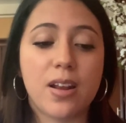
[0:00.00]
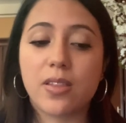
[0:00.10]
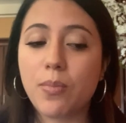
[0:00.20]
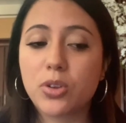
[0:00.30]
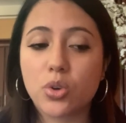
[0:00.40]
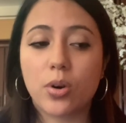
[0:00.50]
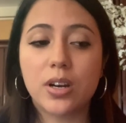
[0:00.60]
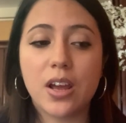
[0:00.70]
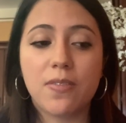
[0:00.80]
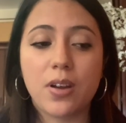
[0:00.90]
the
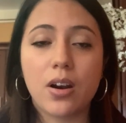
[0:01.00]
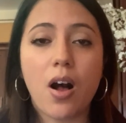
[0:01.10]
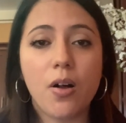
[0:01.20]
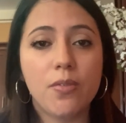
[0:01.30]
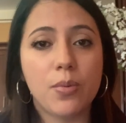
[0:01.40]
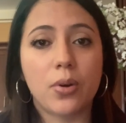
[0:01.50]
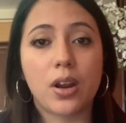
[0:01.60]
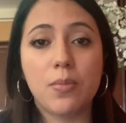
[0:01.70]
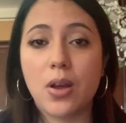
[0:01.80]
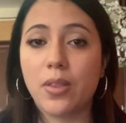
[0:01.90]
majority, if not all of them, are
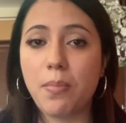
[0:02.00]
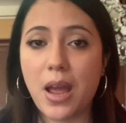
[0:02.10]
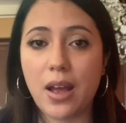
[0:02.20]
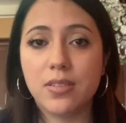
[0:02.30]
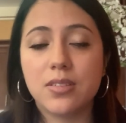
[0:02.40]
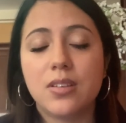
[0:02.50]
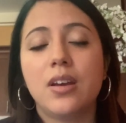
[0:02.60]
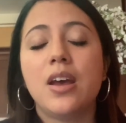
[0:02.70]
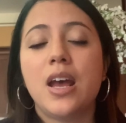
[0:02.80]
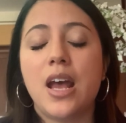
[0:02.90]
gonna be on the pants.
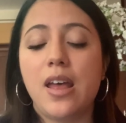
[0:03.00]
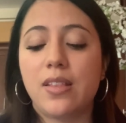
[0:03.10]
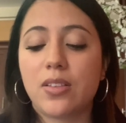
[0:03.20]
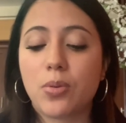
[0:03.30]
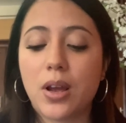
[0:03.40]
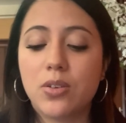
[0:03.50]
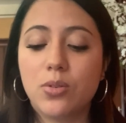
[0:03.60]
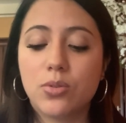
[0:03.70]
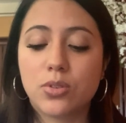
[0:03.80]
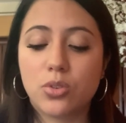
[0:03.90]
And that's what I
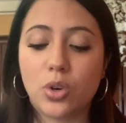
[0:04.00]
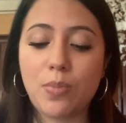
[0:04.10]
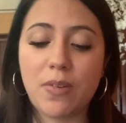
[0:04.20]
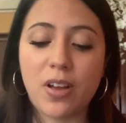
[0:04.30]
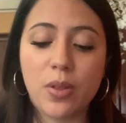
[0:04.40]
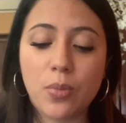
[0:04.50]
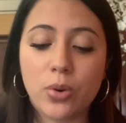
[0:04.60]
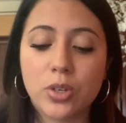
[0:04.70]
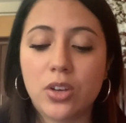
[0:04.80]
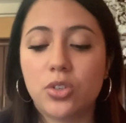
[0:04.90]
use during my family
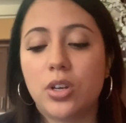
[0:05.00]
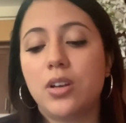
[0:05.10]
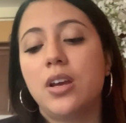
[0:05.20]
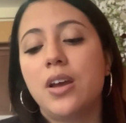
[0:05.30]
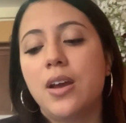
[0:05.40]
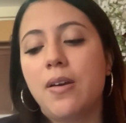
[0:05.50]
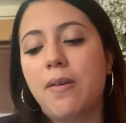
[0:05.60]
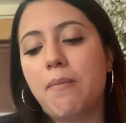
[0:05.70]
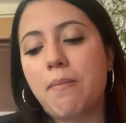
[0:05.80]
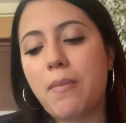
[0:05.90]
rotation,
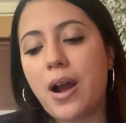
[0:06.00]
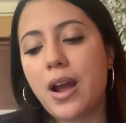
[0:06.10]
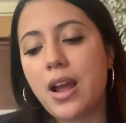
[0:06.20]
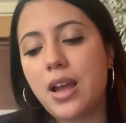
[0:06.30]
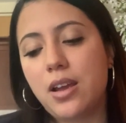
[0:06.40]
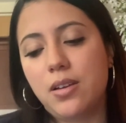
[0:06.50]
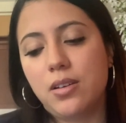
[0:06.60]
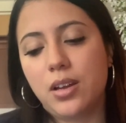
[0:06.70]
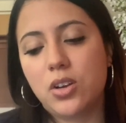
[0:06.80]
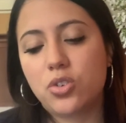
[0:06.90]
my
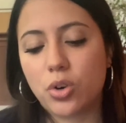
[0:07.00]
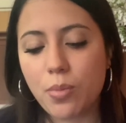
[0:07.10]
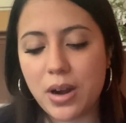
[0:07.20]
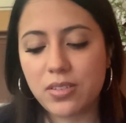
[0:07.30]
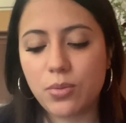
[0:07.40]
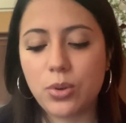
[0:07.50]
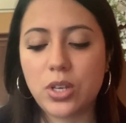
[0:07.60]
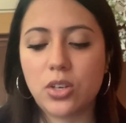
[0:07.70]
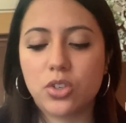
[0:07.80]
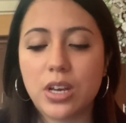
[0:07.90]
internal medicine
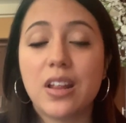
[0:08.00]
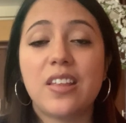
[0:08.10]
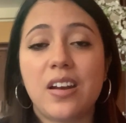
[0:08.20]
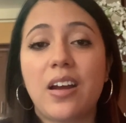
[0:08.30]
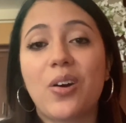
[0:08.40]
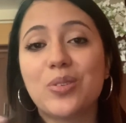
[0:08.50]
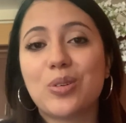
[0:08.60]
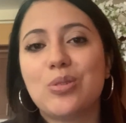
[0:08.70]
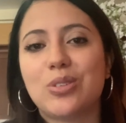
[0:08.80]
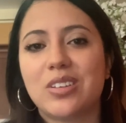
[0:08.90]
rotation, and then I also
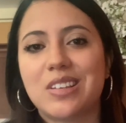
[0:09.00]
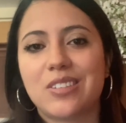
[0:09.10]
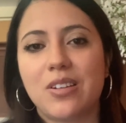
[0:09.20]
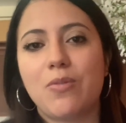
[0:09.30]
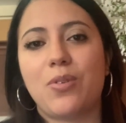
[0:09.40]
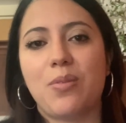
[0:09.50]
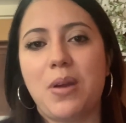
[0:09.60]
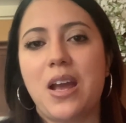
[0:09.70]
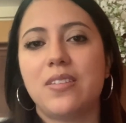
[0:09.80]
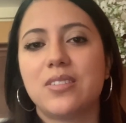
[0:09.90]
use it to study for the
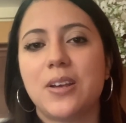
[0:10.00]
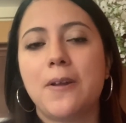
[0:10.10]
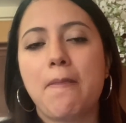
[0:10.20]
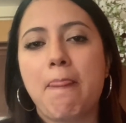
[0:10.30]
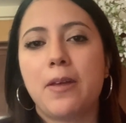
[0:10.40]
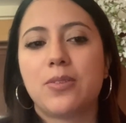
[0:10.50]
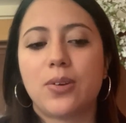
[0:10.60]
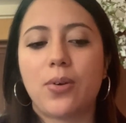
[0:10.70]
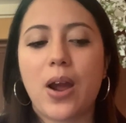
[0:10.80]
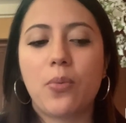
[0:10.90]
pants.
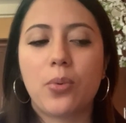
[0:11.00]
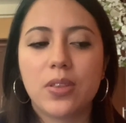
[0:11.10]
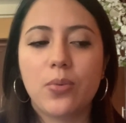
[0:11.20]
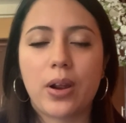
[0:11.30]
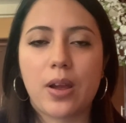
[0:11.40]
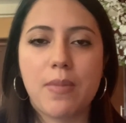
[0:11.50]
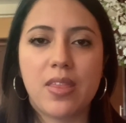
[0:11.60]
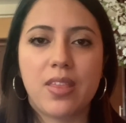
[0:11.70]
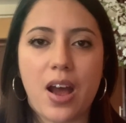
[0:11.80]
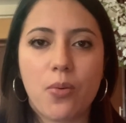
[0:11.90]
So I really
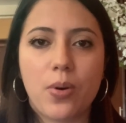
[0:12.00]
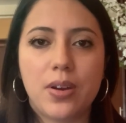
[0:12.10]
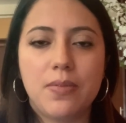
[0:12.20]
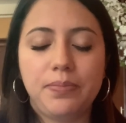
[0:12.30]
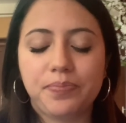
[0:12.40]
recommend that one.